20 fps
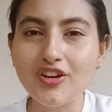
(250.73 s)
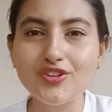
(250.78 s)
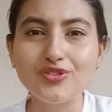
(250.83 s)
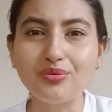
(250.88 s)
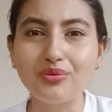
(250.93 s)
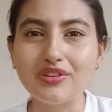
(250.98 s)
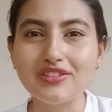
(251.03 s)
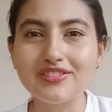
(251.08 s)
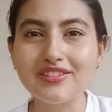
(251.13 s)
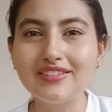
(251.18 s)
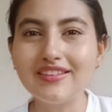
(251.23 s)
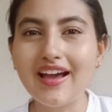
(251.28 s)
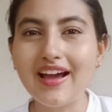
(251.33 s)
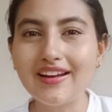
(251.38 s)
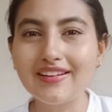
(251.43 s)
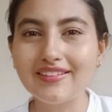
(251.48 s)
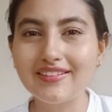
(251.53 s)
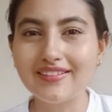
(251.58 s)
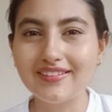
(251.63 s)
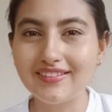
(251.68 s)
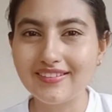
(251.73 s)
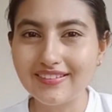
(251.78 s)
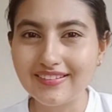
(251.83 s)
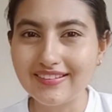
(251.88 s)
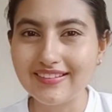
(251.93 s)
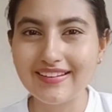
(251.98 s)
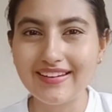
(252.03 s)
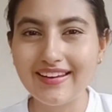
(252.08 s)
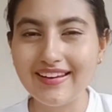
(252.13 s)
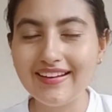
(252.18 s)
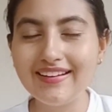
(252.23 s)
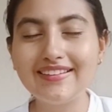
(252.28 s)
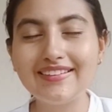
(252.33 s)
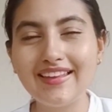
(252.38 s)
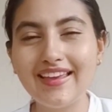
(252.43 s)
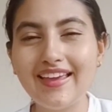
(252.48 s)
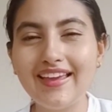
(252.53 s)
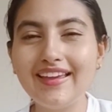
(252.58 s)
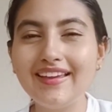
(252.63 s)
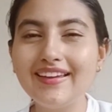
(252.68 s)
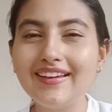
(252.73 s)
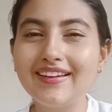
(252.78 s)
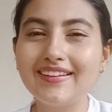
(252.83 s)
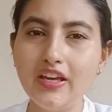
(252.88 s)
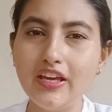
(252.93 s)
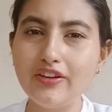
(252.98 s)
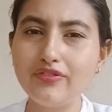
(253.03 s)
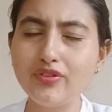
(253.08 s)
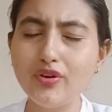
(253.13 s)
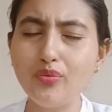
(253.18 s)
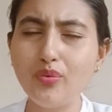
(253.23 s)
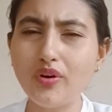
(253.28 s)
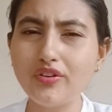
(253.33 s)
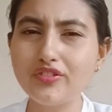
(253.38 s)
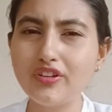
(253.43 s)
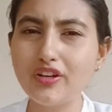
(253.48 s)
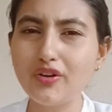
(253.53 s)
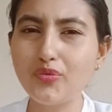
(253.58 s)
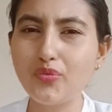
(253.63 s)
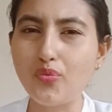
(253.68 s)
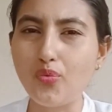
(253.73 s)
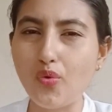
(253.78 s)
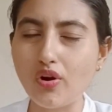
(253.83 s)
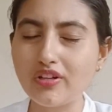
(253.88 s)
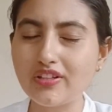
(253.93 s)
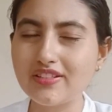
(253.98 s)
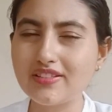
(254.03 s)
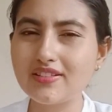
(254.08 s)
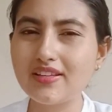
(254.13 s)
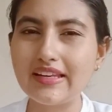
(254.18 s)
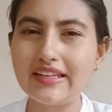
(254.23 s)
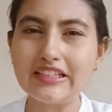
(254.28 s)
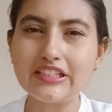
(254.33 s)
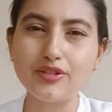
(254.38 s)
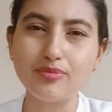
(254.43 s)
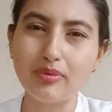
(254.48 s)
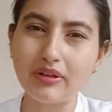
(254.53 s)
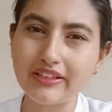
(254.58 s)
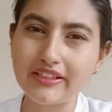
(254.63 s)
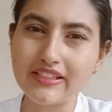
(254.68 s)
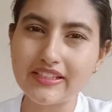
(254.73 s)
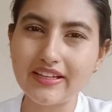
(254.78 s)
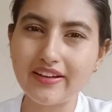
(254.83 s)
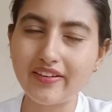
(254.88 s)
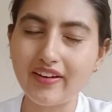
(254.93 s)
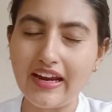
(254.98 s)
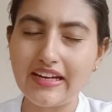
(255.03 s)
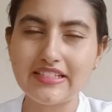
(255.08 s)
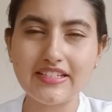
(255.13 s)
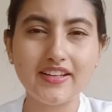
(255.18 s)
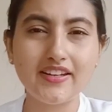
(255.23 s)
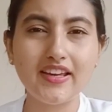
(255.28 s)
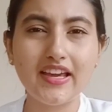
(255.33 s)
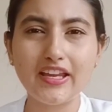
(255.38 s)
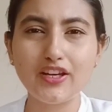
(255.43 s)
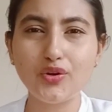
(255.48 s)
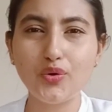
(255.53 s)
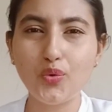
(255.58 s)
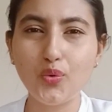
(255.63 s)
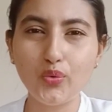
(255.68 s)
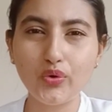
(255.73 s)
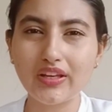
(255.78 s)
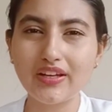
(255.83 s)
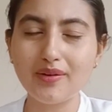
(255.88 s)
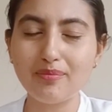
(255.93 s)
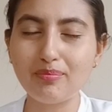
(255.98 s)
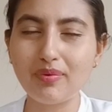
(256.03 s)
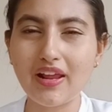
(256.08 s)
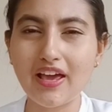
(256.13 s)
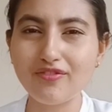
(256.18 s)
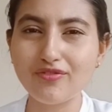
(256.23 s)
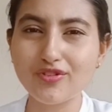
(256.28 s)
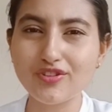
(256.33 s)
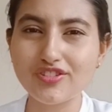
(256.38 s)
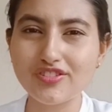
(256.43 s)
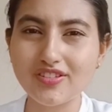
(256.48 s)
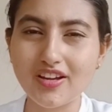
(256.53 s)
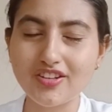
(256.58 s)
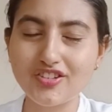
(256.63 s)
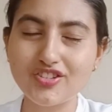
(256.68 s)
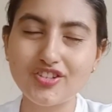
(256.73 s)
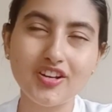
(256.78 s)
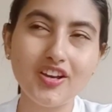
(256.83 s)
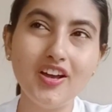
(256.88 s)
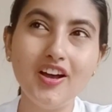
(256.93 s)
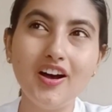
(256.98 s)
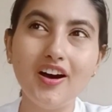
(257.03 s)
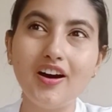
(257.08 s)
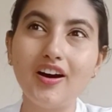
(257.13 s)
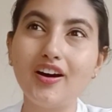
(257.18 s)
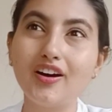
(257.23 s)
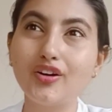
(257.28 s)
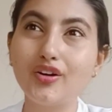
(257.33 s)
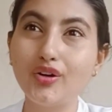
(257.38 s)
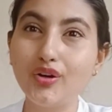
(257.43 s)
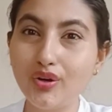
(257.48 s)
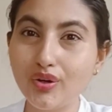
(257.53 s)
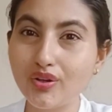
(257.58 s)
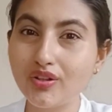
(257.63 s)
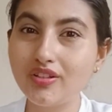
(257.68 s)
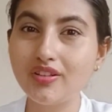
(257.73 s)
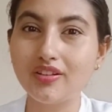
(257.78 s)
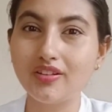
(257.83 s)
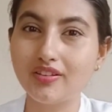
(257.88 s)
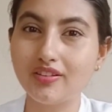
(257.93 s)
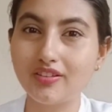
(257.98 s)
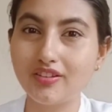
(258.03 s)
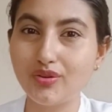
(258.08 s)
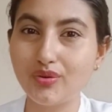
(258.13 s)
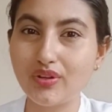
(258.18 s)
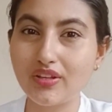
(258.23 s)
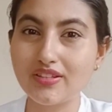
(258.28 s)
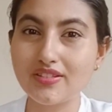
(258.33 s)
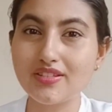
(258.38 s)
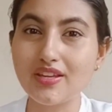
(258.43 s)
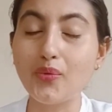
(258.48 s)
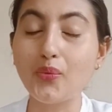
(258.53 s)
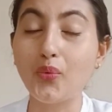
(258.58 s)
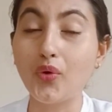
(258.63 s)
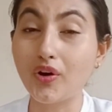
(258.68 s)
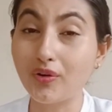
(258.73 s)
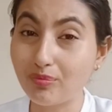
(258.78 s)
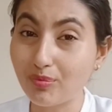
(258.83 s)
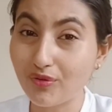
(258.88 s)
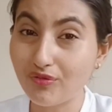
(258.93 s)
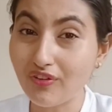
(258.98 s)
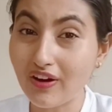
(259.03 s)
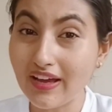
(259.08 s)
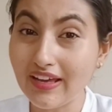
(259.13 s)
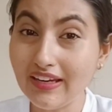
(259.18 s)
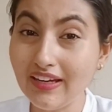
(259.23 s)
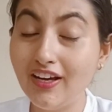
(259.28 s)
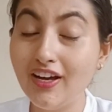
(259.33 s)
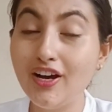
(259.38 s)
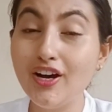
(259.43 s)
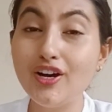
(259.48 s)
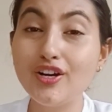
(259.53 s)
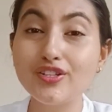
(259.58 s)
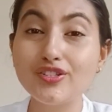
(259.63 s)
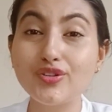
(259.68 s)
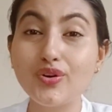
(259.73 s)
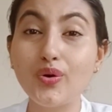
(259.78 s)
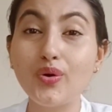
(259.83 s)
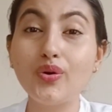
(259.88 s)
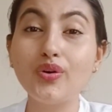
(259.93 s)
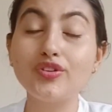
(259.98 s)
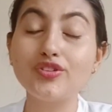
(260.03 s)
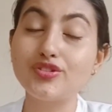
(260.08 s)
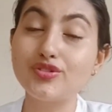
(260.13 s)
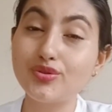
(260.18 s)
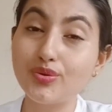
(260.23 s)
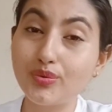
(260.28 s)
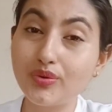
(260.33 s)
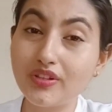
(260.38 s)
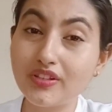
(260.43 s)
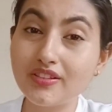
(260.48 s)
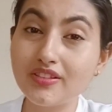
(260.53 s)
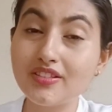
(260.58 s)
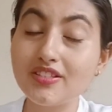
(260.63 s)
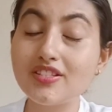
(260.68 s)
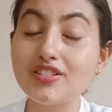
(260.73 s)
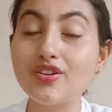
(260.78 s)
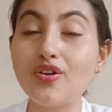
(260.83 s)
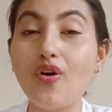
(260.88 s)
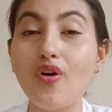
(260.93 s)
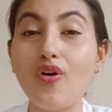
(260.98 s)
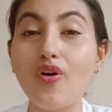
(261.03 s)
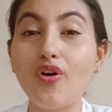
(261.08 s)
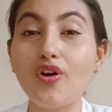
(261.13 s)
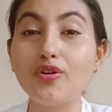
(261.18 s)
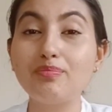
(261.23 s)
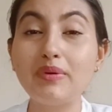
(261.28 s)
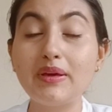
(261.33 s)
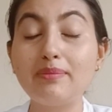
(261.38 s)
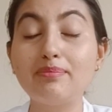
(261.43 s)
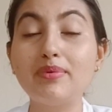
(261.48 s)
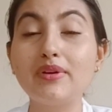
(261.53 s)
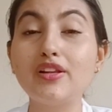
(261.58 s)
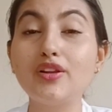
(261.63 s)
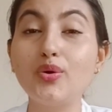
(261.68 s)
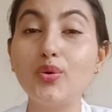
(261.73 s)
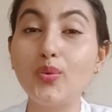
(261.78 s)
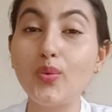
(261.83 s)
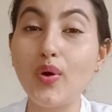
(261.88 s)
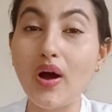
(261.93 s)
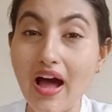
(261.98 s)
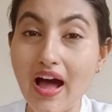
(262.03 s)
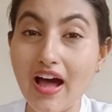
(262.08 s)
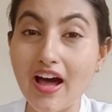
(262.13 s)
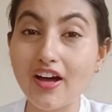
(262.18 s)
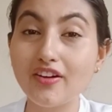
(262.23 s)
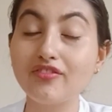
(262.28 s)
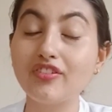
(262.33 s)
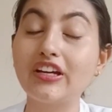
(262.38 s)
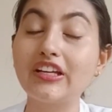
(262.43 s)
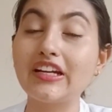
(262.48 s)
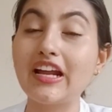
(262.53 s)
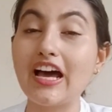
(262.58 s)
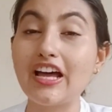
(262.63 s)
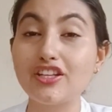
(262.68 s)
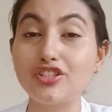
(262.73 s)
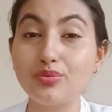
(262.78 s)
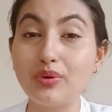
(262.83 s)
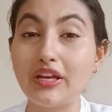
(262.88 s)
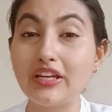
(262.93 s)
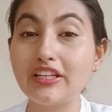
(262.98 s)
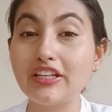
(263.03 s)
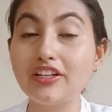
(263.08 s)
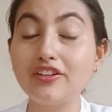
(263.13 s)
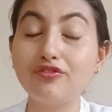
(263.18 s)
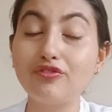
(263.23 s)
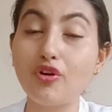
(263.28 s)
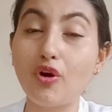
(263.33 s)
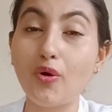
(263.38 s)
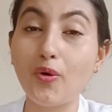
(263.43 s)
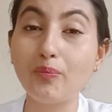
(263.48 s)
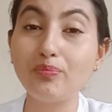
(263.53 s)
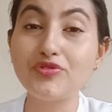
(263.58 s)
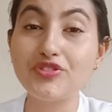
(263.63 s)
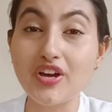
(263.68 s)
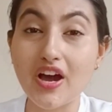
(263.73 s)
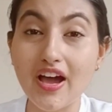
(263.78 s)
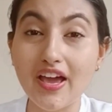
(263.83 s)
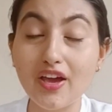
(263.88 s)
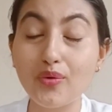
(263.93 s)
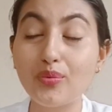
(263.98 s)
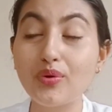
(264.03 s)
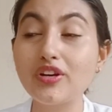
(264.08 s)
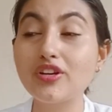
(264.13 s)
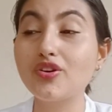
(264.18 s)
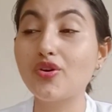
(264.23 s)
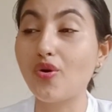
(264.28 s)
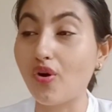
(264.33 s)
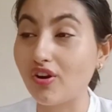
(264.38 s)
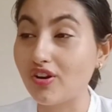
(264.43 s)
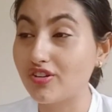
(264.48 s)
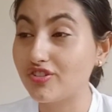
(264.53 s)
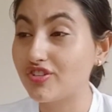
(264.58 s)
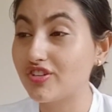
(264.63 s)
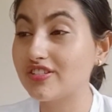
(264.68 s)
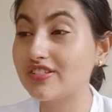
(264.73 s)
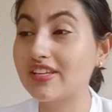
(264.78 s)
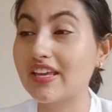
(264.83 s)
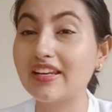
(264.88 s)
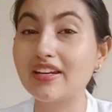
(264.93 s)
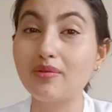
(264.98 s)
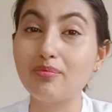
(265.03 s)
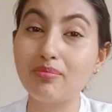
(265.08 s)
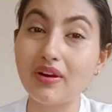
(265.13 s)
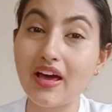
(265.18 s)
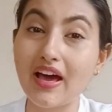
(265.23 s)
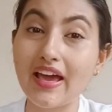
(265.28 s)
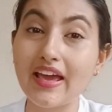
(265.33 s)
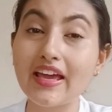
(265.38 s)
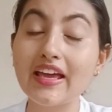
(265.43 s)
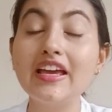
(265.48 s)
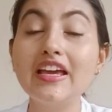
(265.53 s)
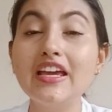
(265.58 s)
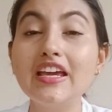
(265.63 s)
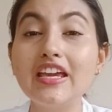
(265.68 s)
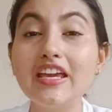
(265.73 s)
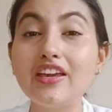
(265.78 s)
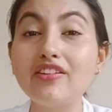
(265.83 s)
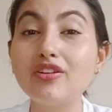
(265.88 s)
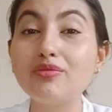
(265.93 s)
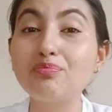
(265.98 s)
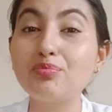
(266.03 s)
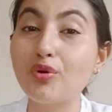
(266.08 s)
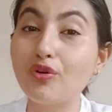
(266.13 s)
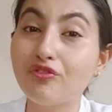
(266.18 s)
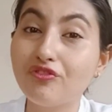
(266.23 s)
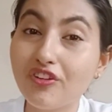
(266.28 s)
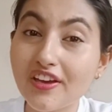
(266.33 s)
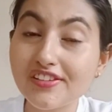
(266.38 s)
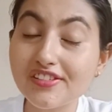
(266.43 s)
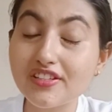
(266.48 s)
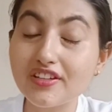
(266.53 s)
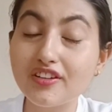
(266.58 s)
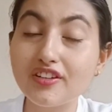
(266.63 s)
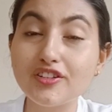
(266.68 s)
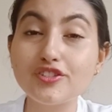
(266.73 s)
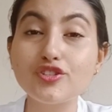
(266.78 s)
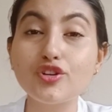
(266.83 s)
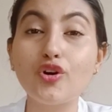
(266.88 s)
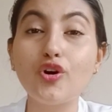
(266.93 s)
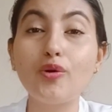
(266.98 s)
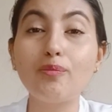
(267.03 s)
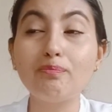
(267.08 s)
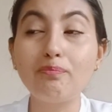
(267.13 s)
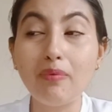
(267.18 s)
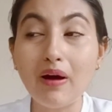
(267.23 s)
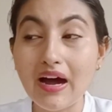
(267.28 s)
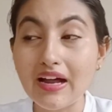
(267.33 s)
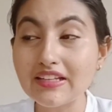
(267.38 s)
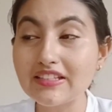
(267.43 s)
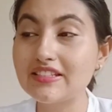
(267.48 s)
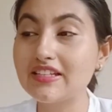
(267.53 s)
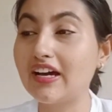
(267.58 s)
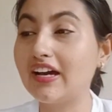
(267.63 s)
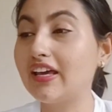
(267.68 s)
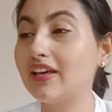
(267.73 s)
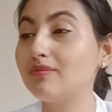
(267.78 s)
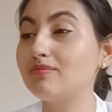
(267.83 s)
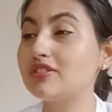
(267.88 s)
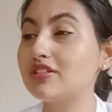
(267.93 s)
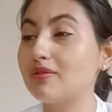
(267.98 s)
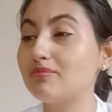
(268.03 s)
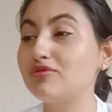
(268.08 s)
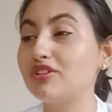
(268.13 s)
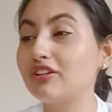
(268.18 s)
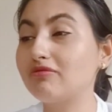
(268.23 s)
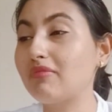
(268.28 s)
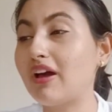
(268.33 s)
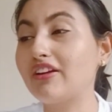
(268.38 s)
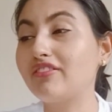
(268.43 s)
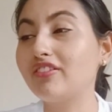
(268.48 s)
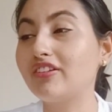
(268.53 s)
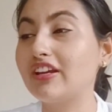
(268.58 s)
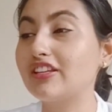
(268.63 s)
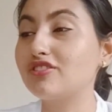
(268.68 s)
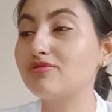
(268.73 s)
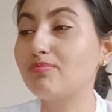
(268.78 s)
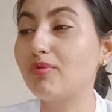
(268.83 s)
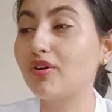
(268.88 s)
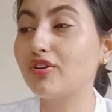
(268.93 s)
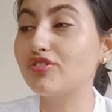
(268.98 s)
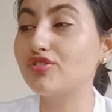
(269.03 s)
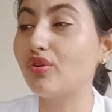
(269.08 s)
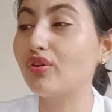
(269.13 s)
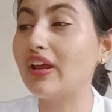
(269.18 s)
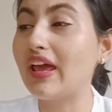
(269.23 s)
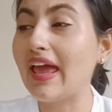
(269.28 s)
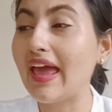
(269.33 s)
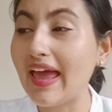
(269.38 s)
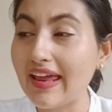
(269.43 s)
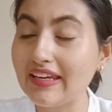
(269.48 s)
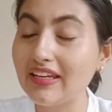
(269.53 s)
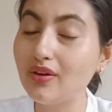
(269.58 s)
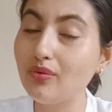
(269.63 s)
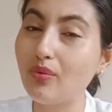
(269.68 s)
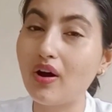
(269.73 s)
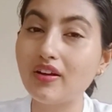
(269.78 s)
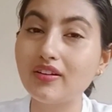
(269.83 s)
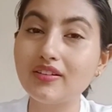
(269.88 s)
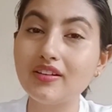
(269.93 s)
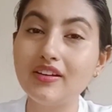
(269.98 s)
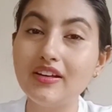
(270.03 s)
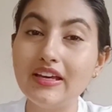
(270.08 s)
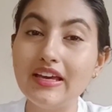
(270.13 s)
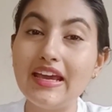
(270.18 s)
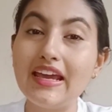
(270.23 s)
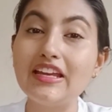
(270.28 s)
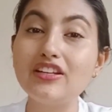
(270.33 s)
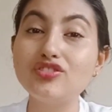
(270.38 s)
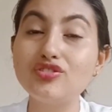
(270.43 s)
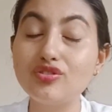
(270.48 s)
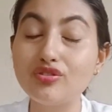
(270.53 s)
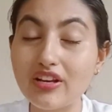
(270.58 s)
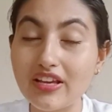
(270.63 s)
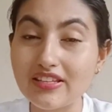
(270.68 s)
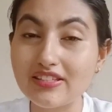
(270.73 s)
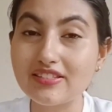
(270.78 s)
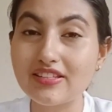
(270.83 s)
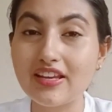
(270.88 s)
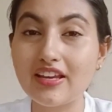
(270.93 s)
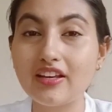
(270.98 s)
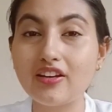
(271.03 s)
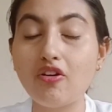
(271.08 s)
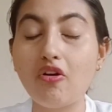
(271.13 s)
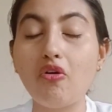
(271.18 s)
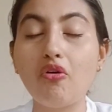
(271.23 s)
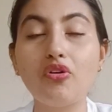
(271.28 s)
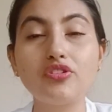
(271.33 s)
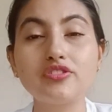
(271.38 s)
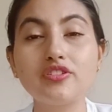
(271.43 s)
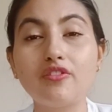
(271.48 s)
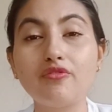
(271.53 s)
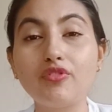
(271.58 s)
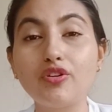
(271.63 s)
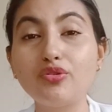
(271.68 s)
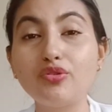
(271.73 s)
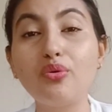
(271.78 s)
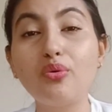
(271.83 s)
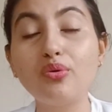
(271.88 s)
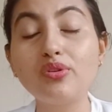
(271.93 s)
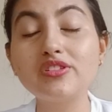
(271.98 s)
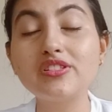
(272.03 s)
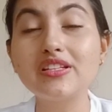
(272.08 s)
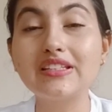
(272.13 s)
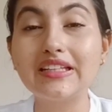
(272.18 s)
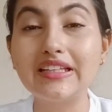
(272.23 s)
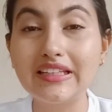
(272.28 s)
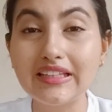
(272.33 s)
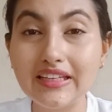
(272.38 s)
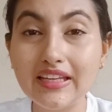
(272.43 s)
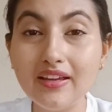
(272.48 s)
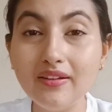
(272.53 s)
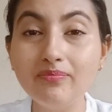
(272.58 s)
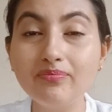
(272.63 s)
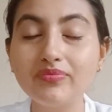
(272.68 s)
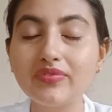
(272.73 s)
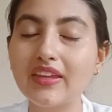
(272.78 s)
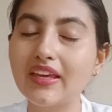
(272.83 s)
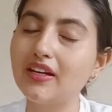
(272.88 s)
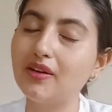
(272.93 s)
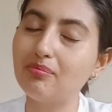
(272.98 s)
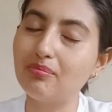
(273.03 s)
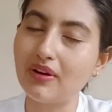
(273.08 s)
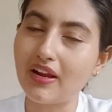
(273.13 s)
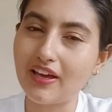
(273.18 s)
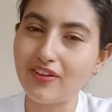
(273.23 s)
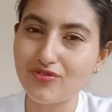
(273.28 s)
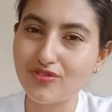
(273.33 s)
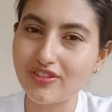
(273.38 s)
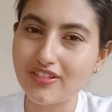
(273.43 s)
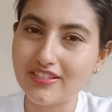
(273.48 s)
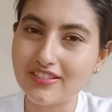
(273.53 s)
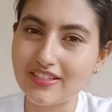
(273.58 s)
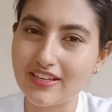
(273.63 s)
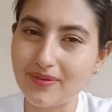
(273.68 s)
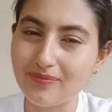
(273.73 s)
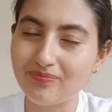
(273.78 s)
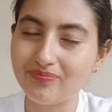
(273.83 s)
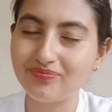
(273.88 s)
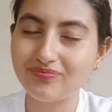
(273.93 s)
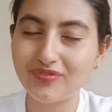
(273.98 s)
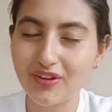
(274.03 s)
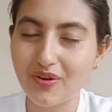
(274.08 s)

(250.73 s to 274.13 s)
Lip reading: So isn't that a great thing? If you're wondering what is the eligibility criteria and who can apply for such a good, work profile. So students or people who have graduated from tier 1 colleges can apply. Even professors or part-time subject matter experts, or anyone interested, or someone who holds a degree, can apply for the same.